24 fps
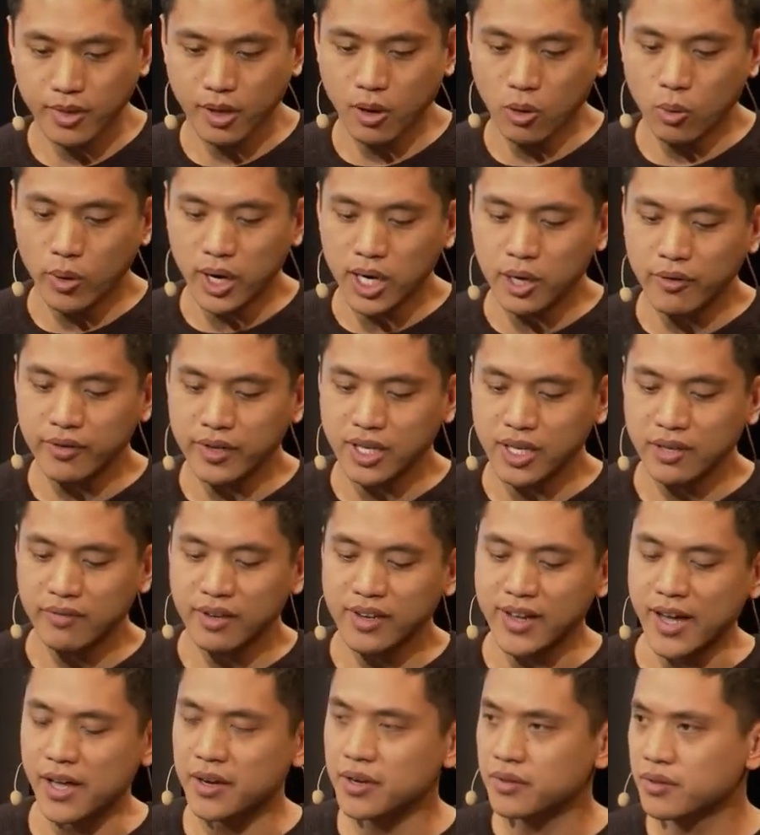Why are we even
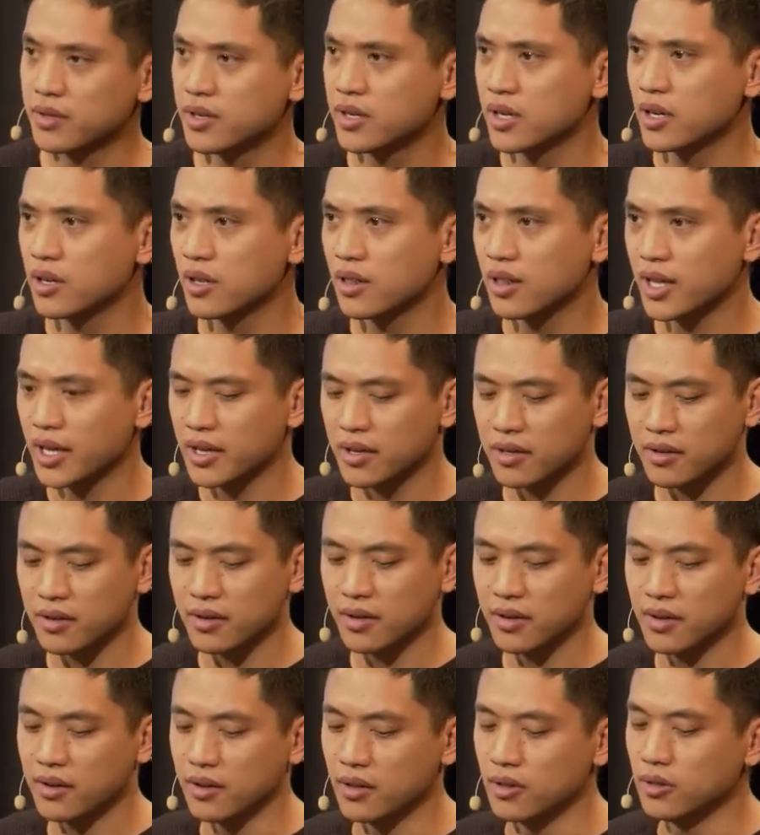gathered here, like
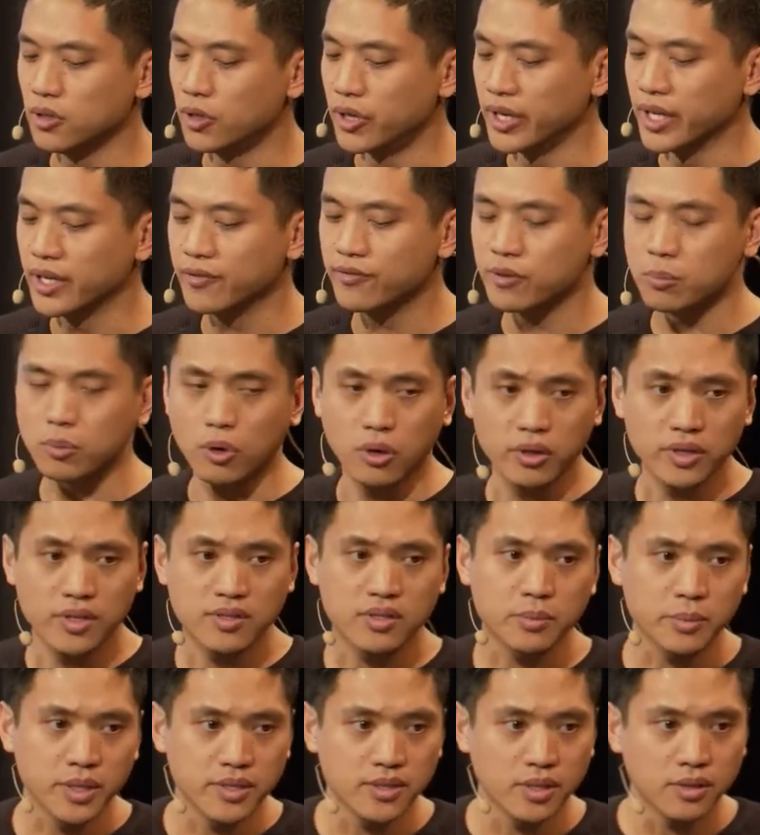learning from all these
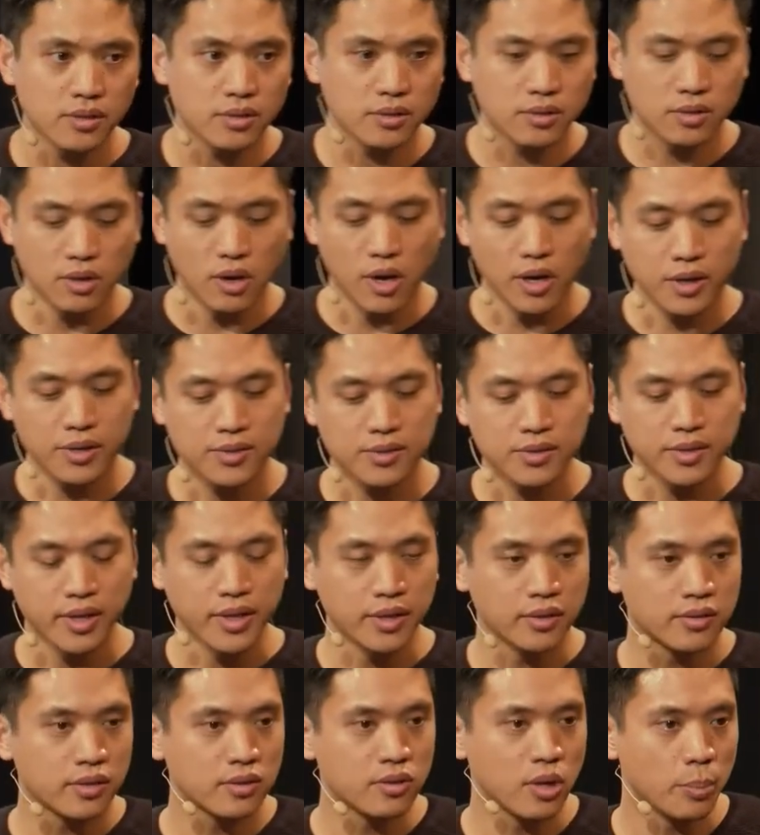amazing talks
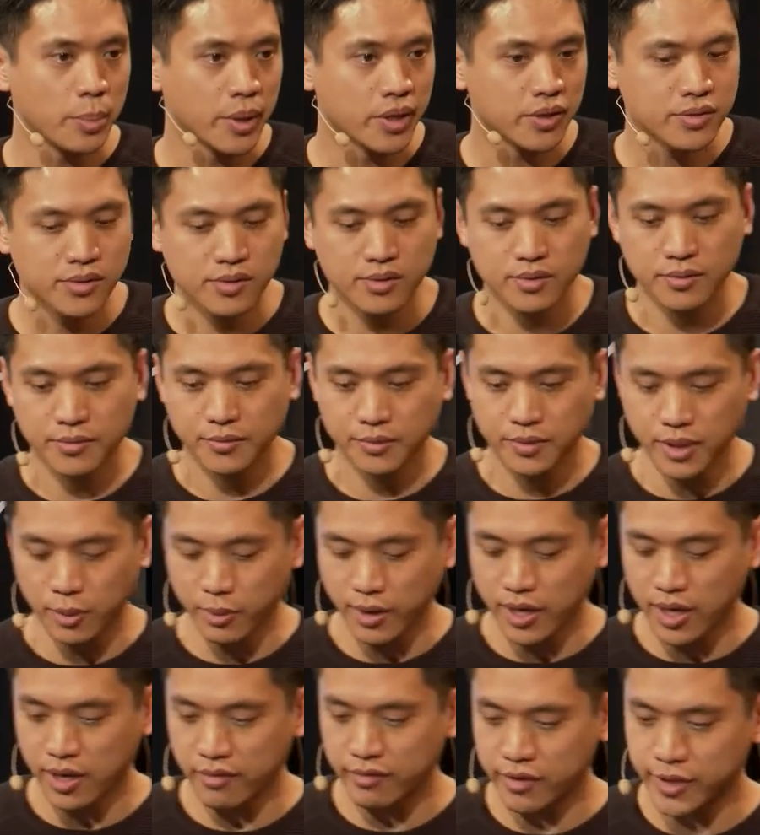and topics that
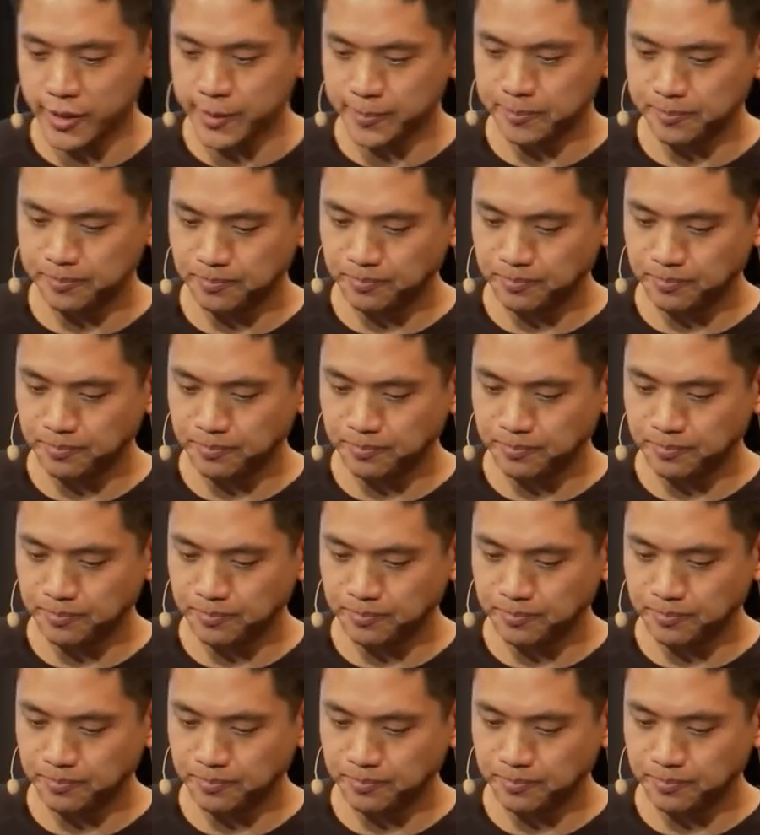we have here?